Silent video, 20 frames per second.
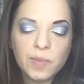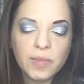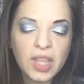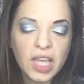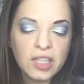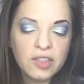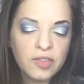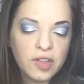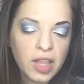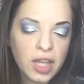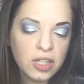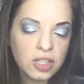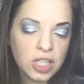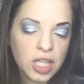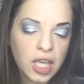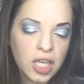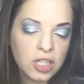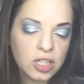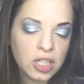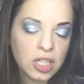Thanks for the
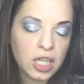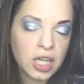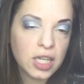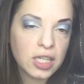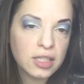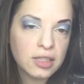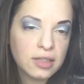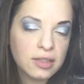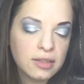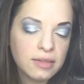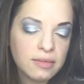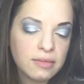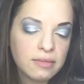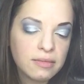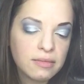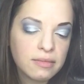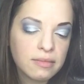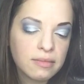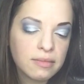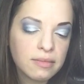education, guys.
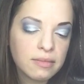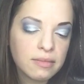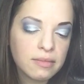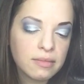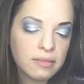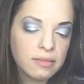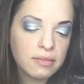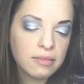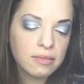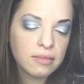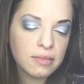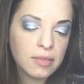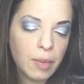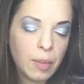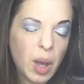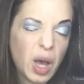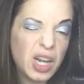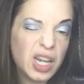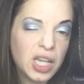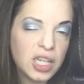
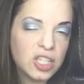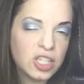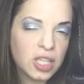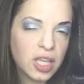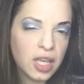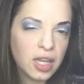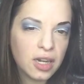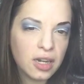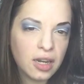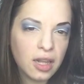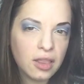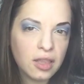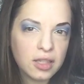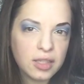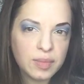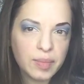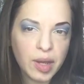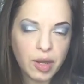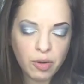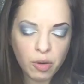I'm uneducated on
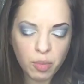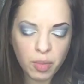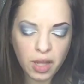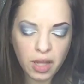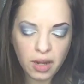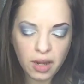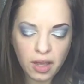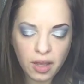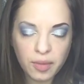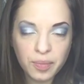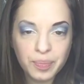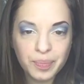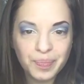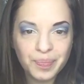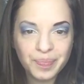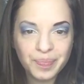this microblading.